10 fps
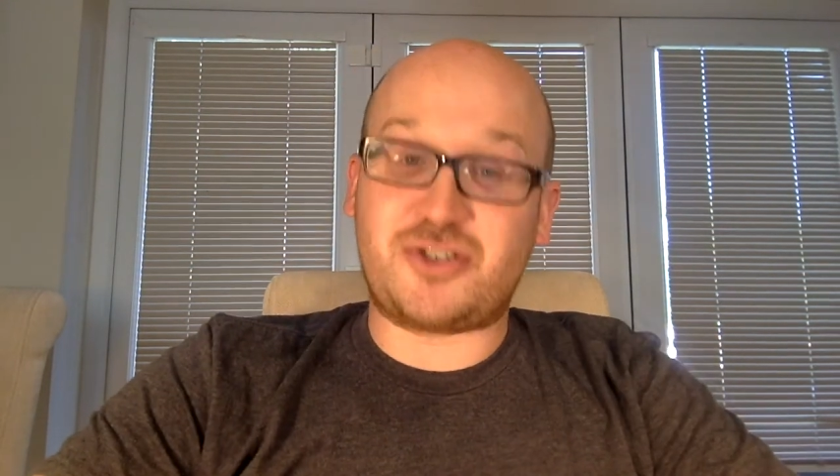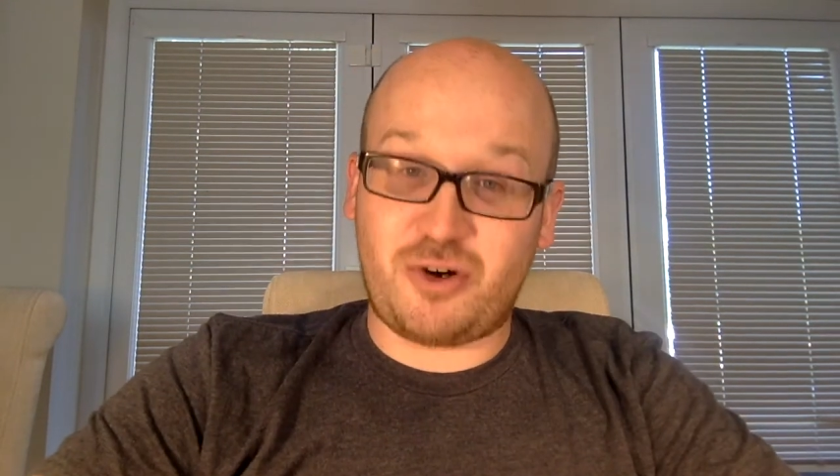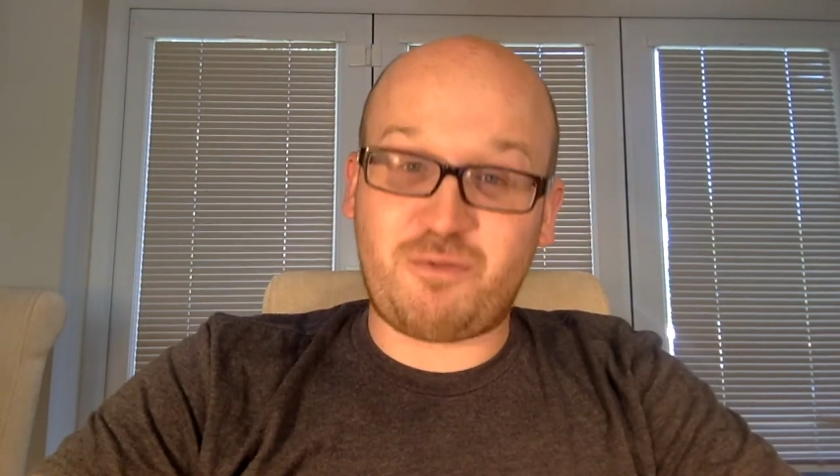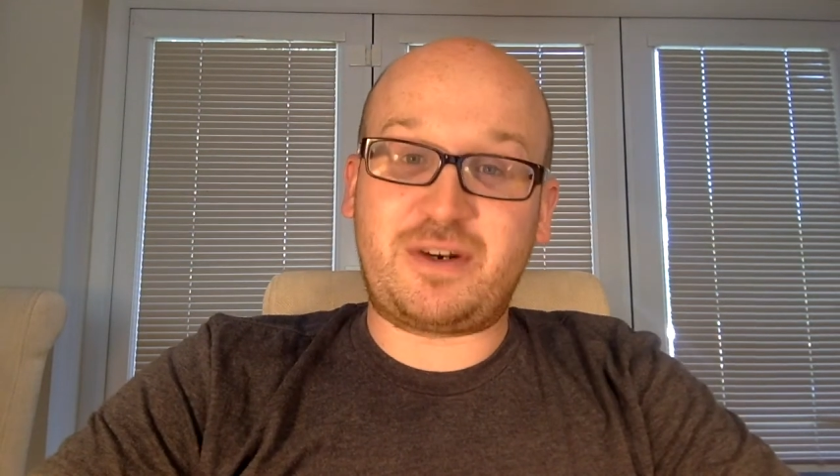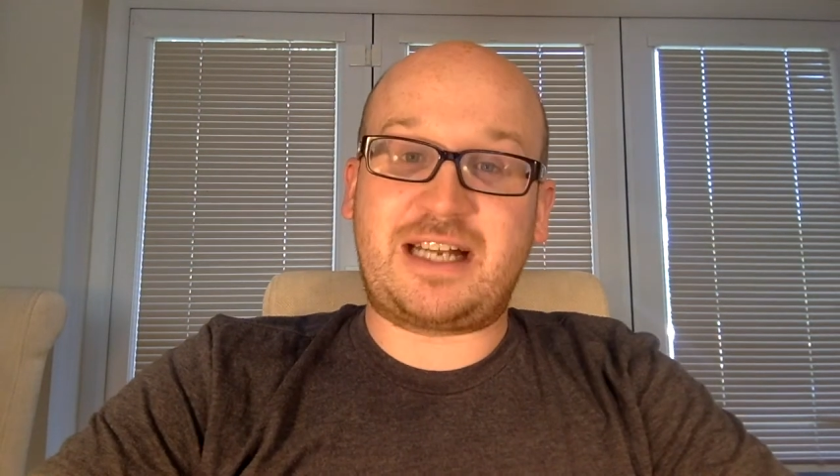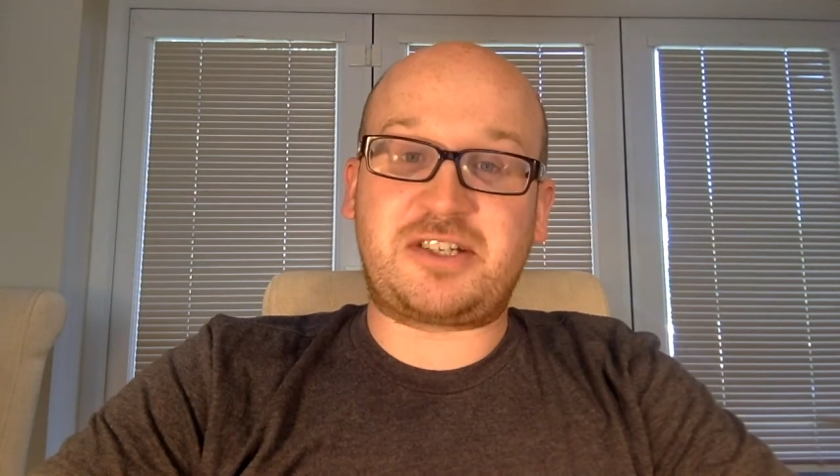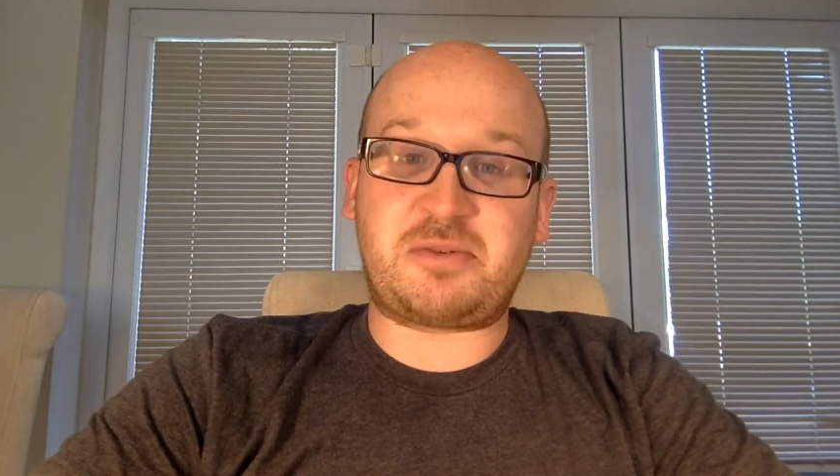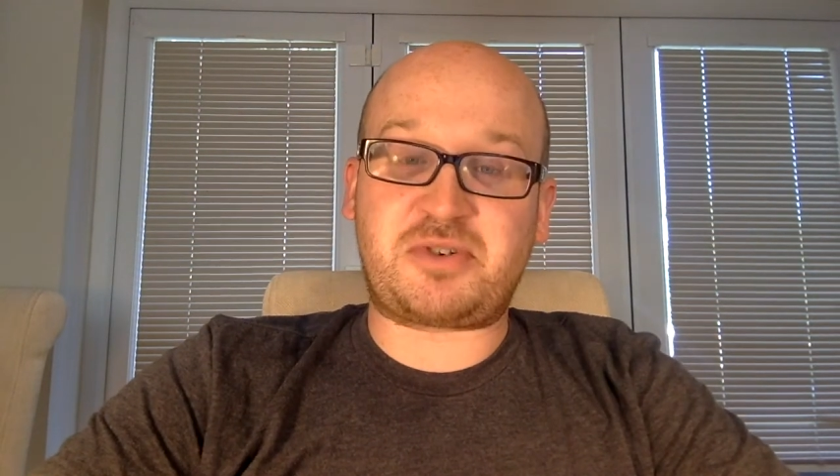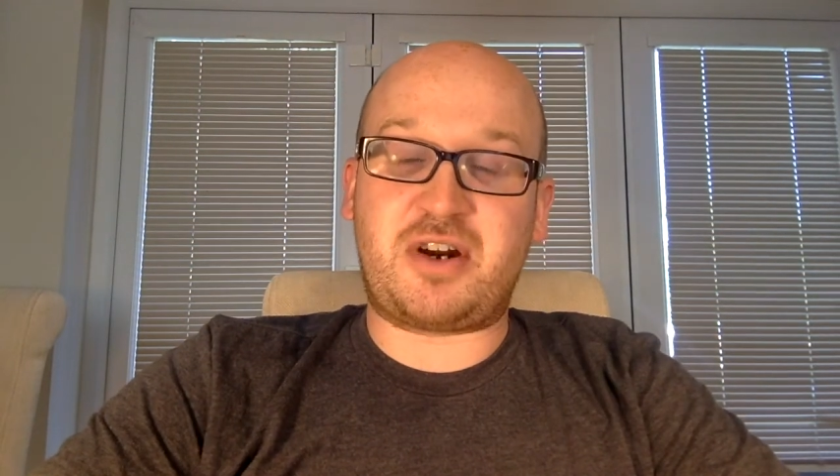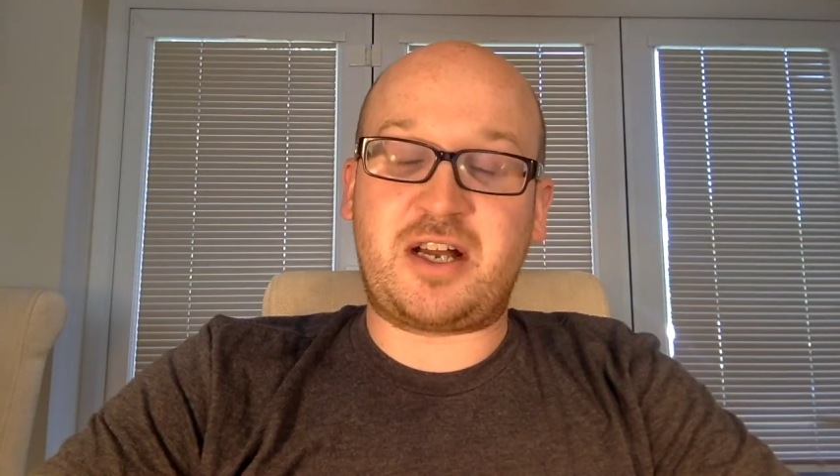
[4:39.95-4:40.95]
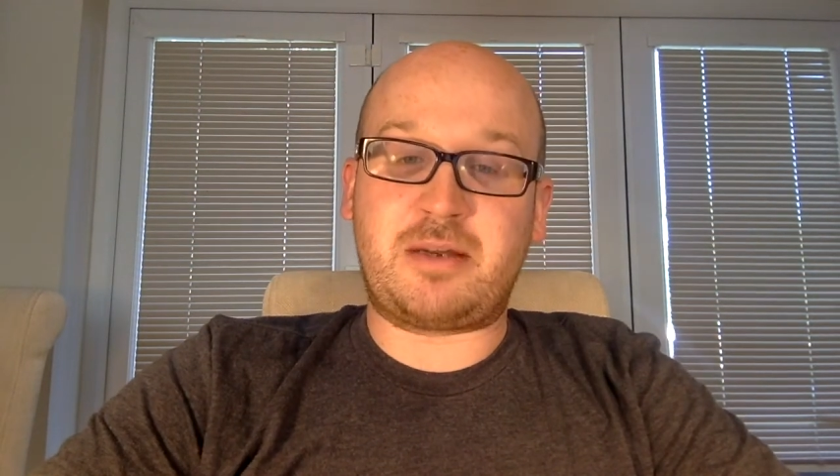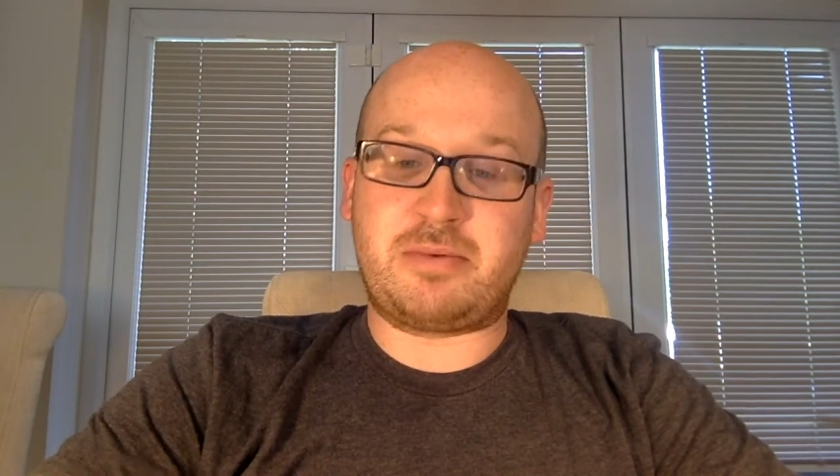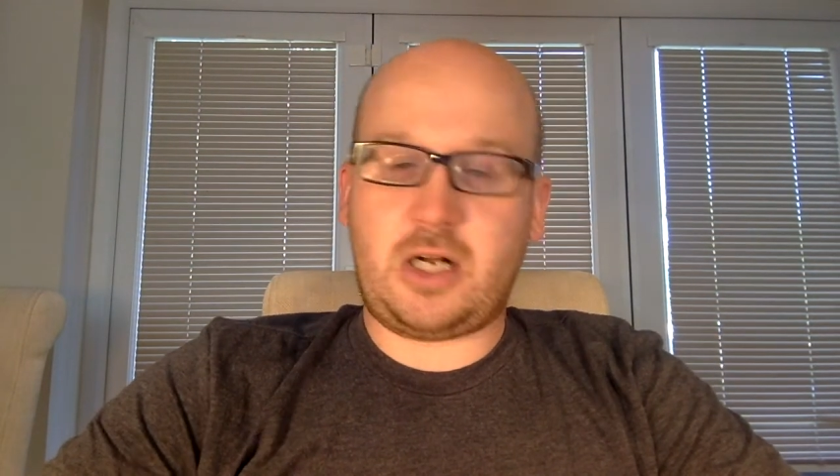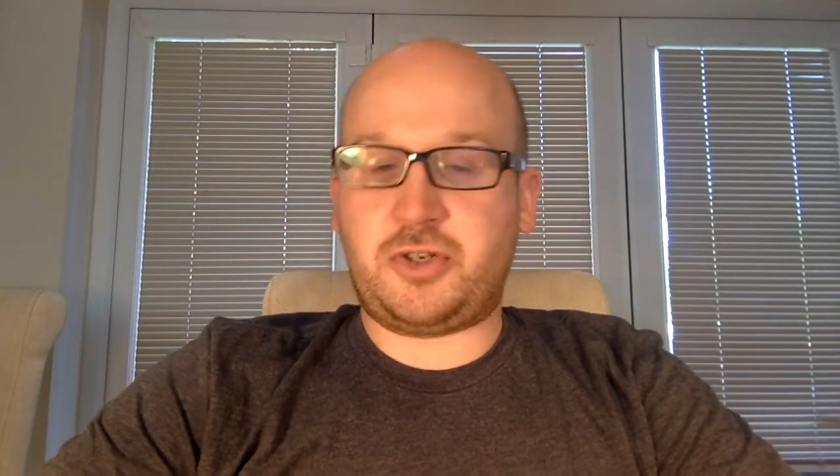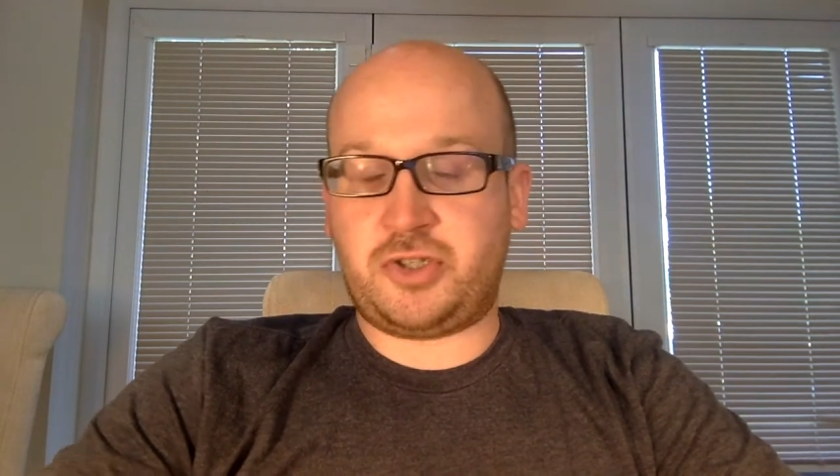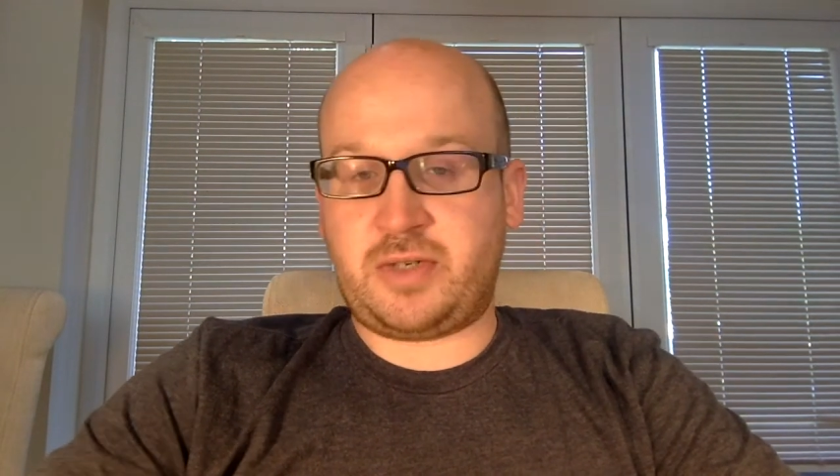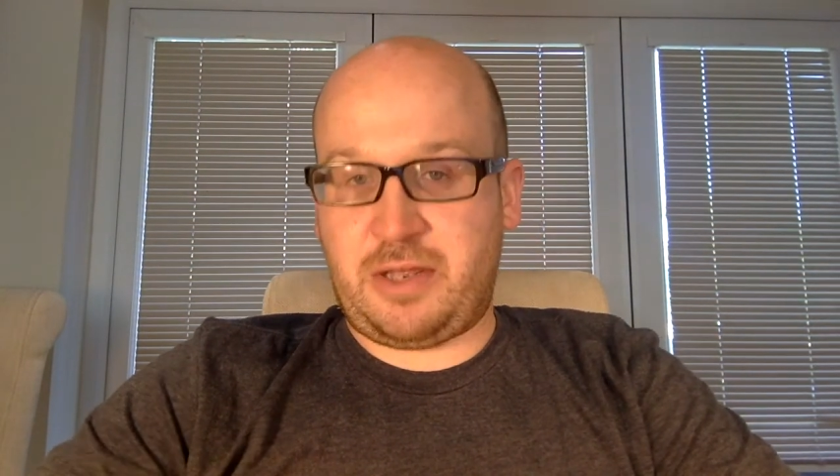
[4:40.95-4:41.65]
Don't forget to subscribe. Also,